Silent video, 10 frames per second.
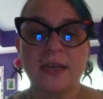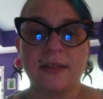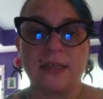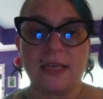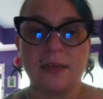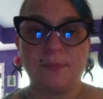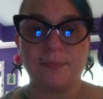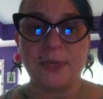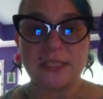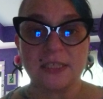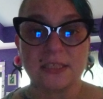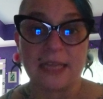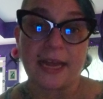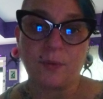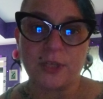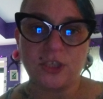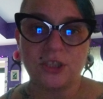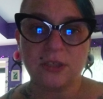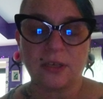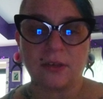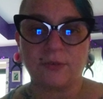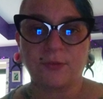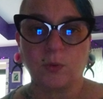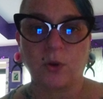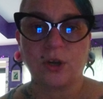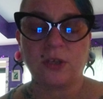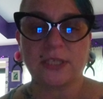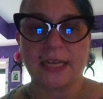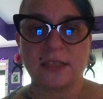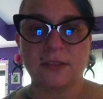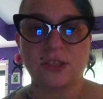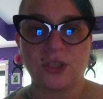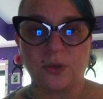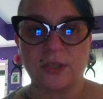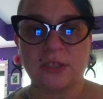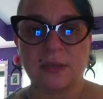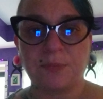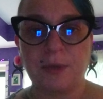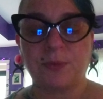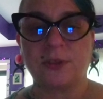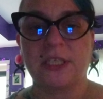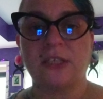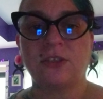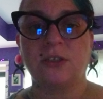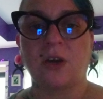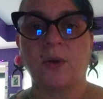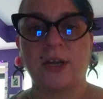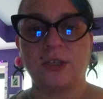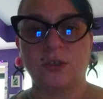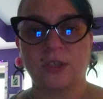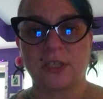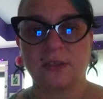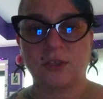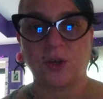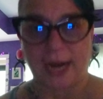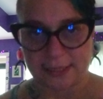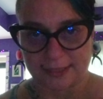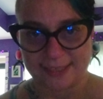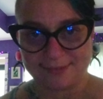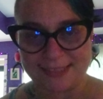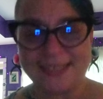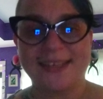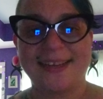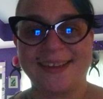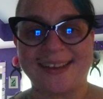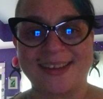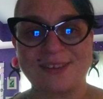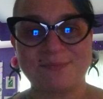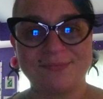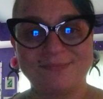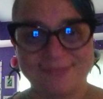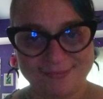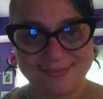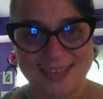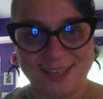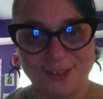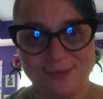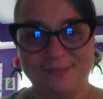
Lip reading: the business language of the world and students and people need to know how to use it correctly. Thank you.